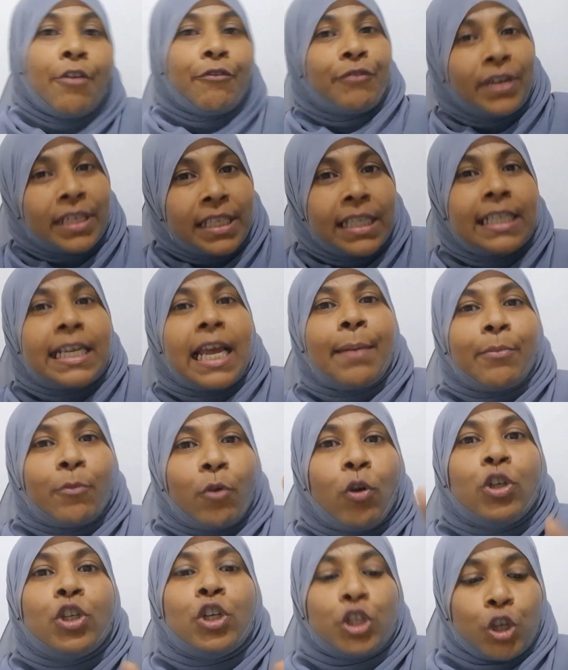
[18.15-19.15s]
First, I'm
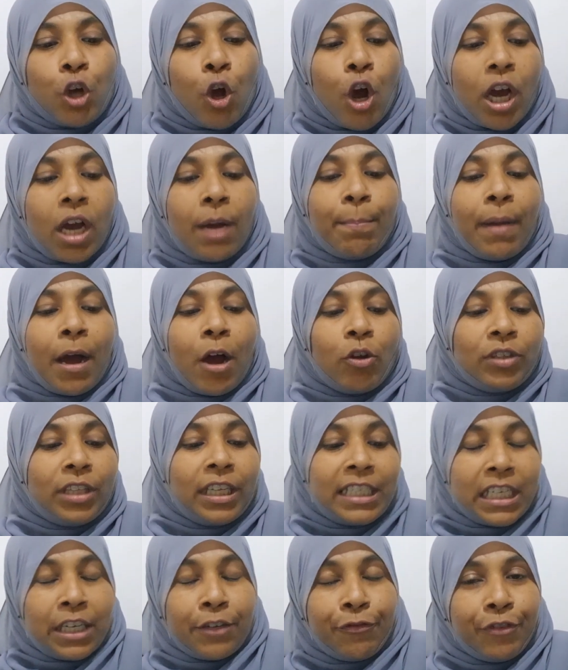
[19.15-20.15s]
going to talk about
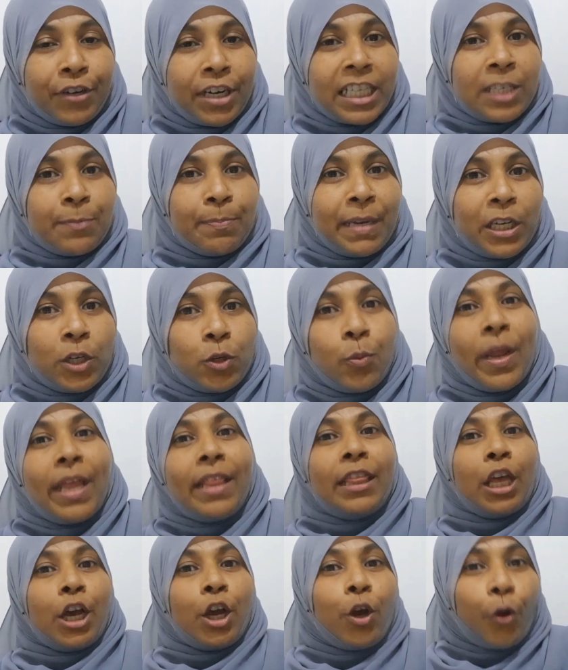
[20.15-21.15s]
the difference
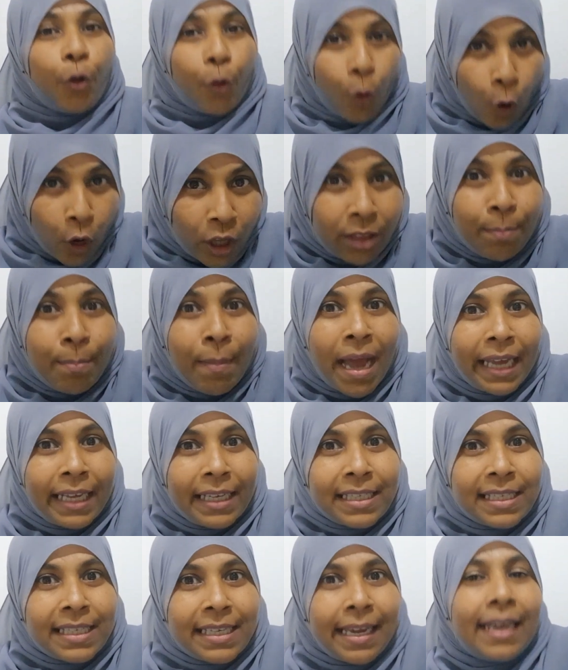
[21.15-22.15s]
between the growth
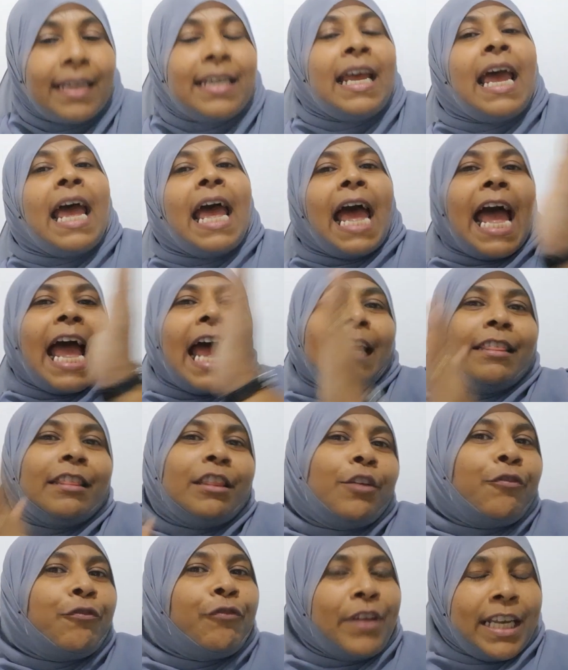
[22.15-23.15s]
mindset
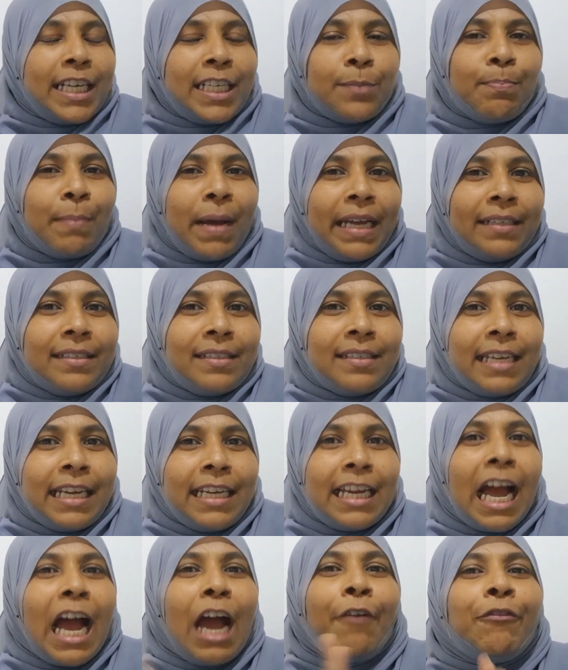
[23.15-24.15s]
and the fixed
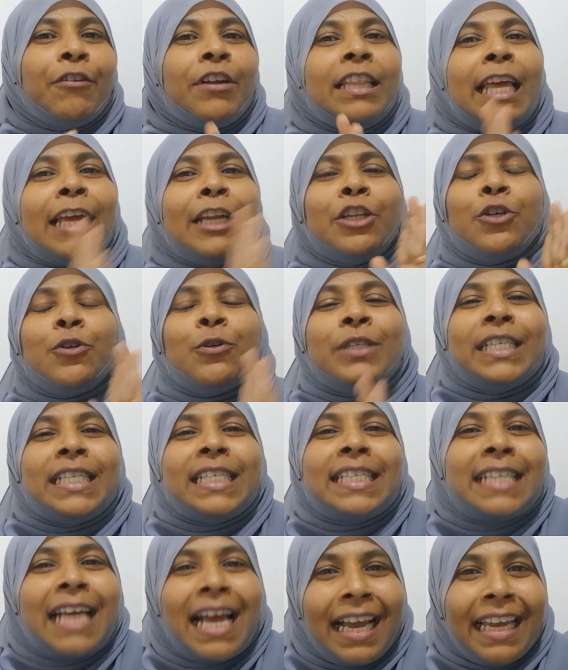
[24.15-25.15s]
mindset. After that, you
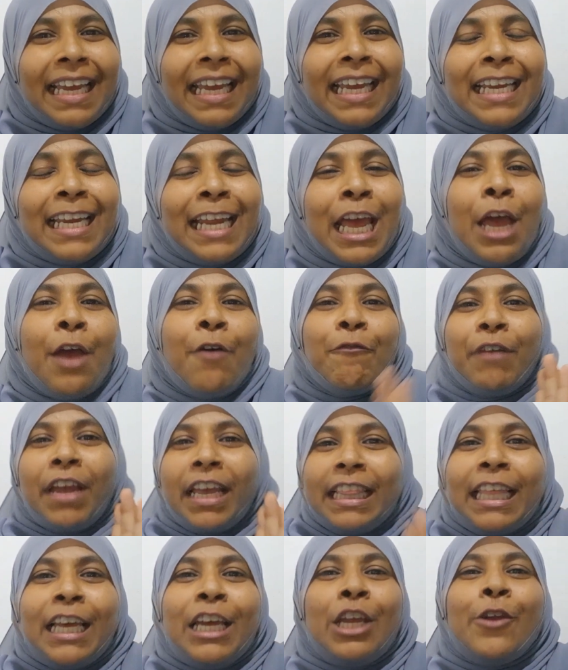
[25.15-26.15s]
decide
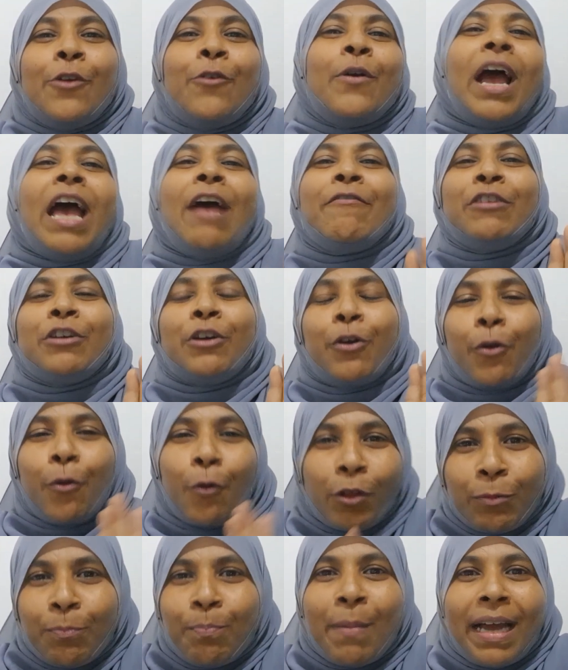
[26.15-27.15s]
whether you have a
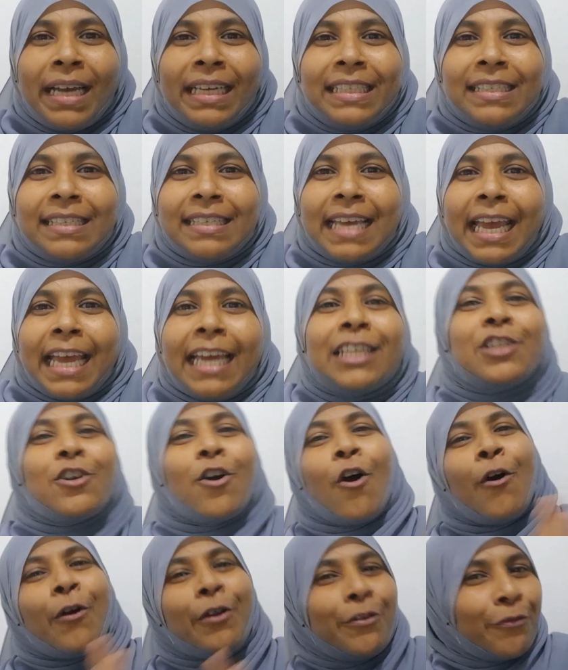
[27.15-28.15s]
growth mindset
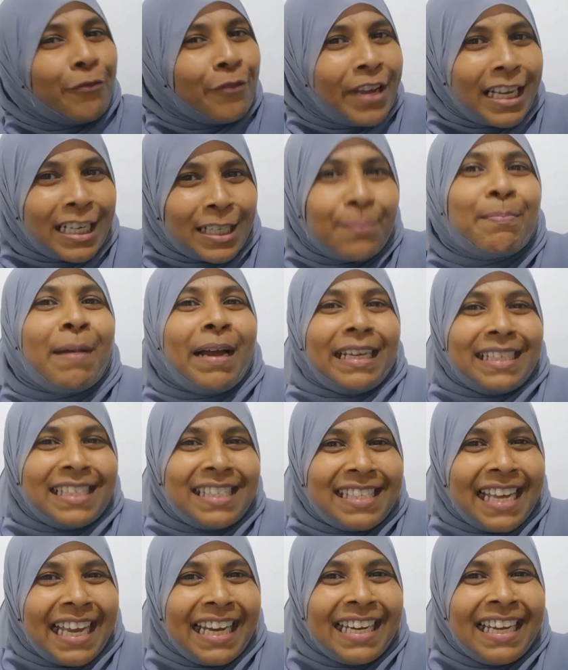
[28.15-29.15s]
or a fixed
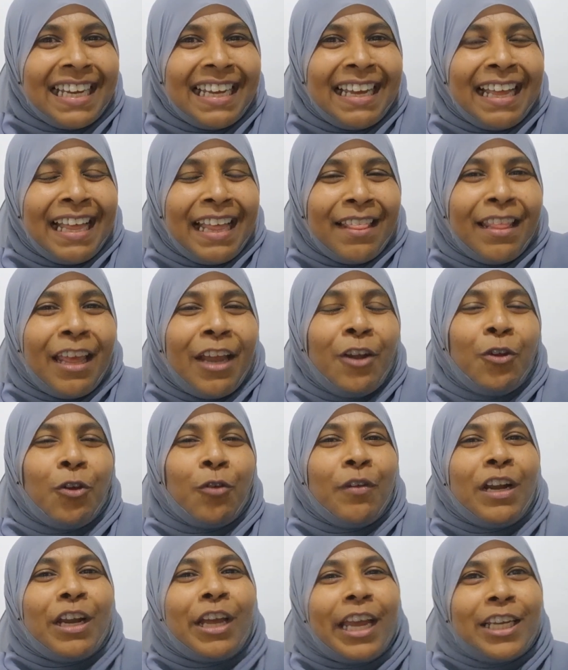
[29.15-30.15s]
mindset then you
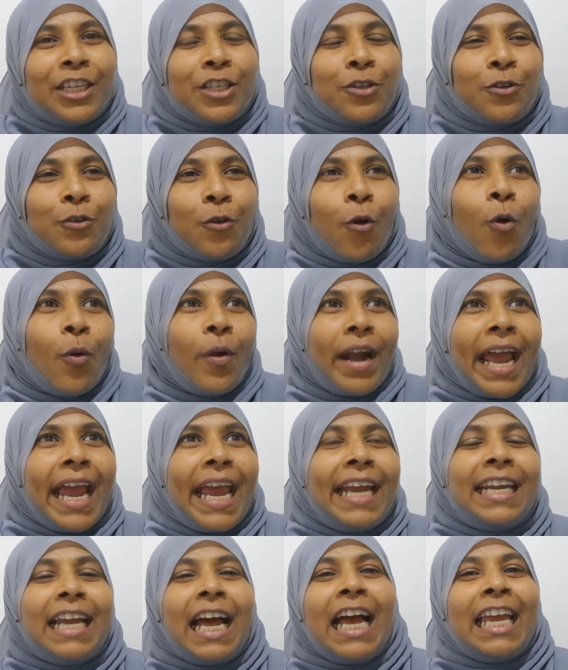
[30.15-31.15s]
will get to know
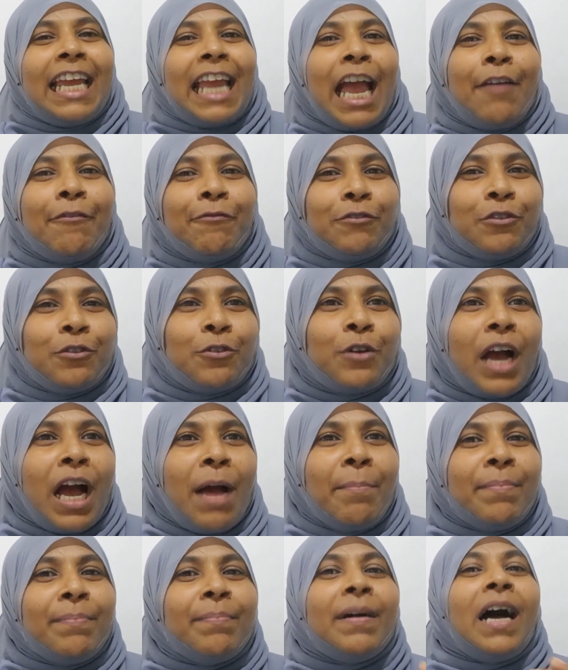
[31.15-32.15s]
right i have to
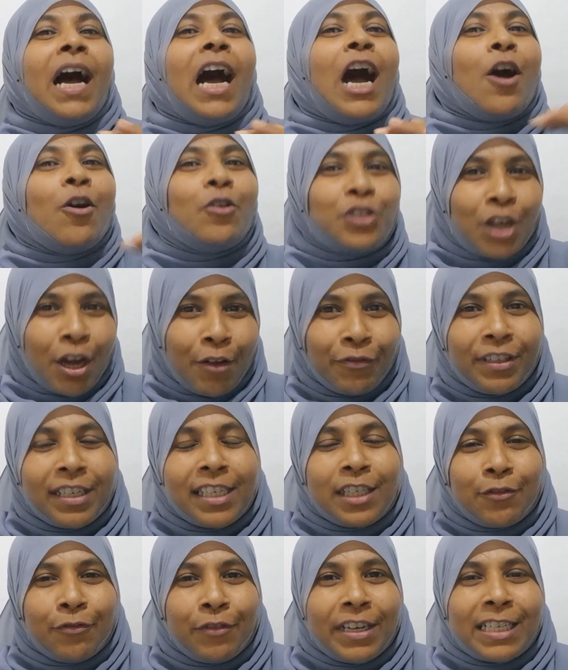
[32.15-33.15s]
come out of
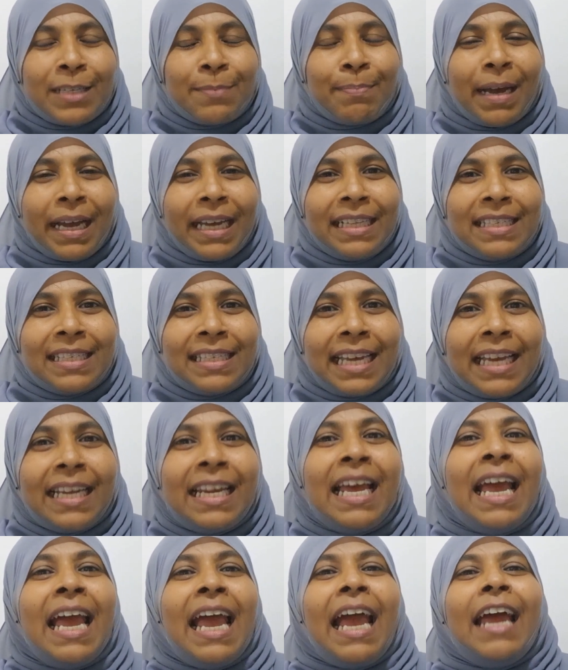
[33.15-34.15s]
this fixed
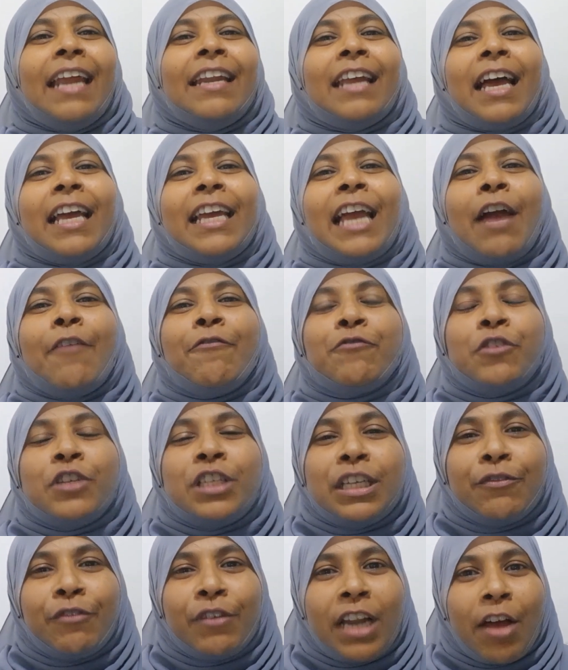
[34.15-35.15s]
mindset and i have to
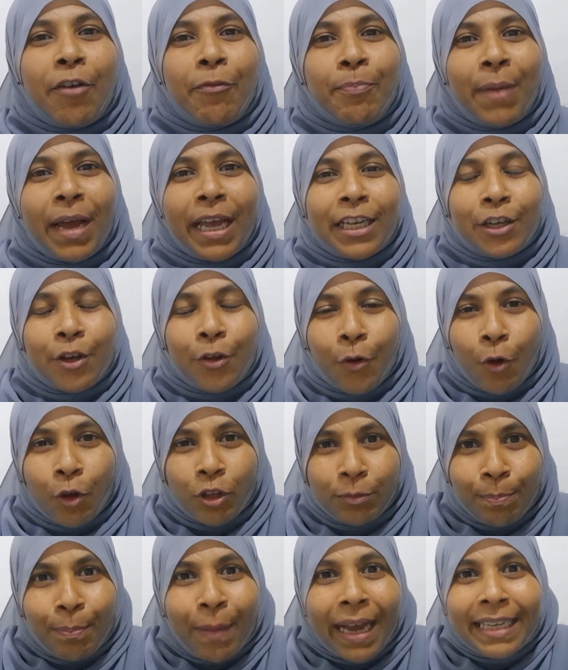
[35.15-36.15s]
develop my
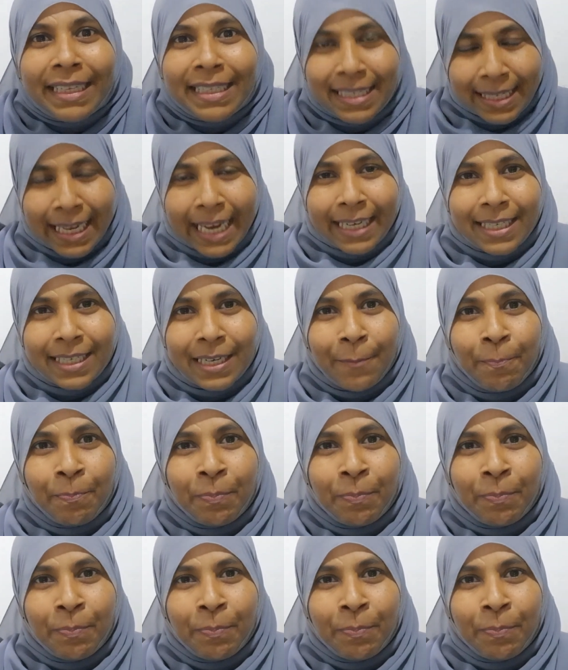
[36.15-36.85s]
growth mindset